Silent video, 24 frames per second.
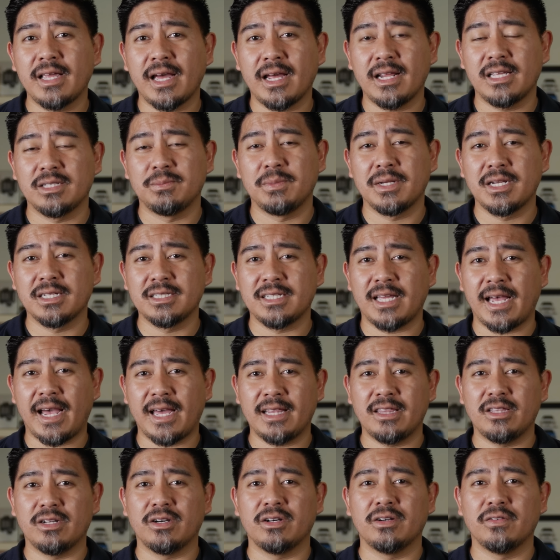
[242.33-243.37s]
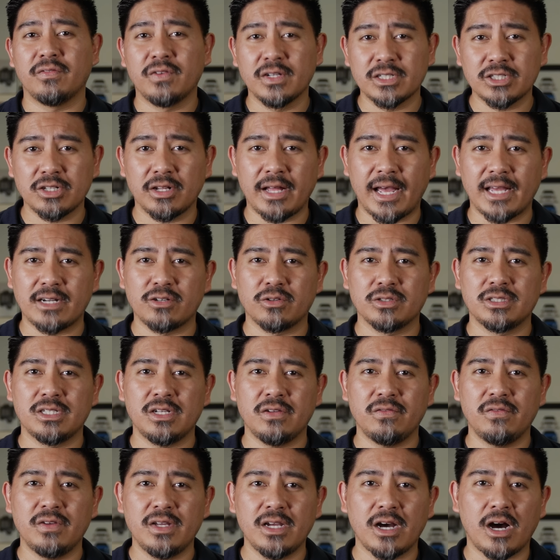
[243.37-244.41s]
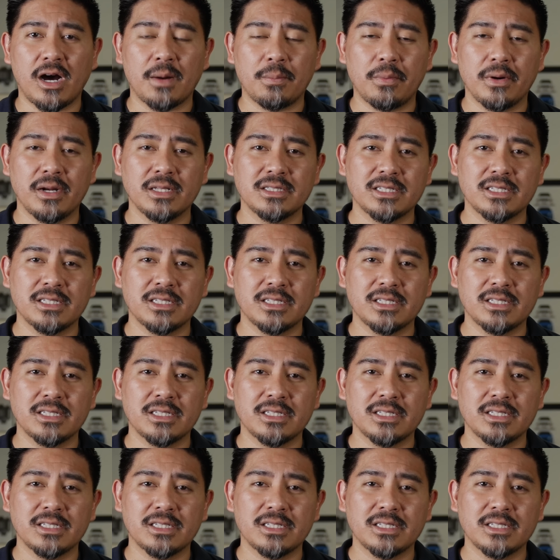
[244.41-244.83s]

that is because it had the official Android TV operating